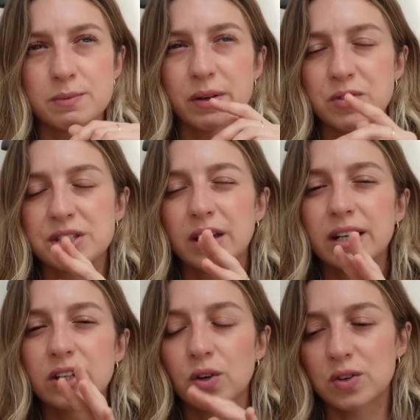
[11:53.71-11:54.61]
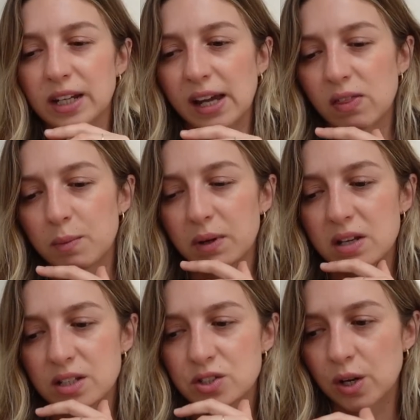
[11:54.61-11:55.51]
but I've decided not to get them
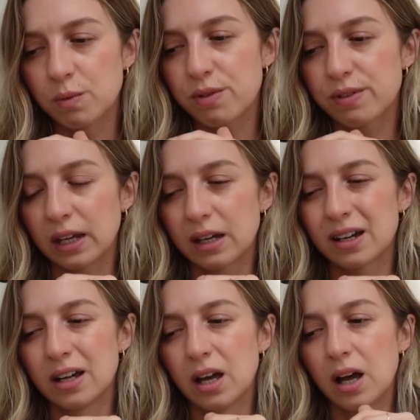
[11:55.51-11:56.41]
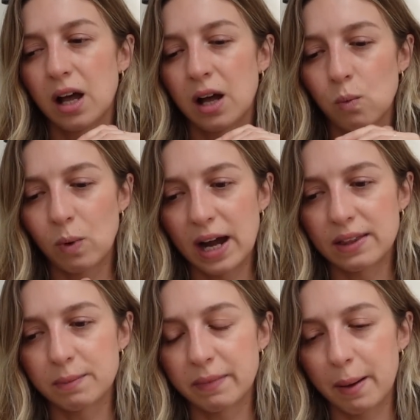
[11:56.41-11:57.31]
because I don't think I'll wear
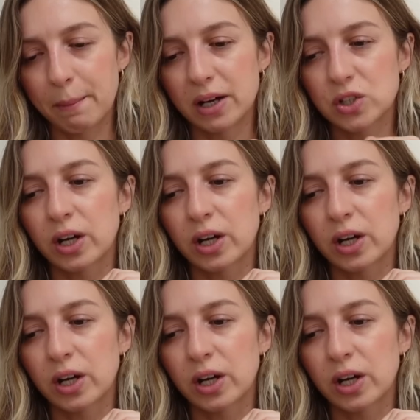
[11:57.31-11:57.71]
them that much.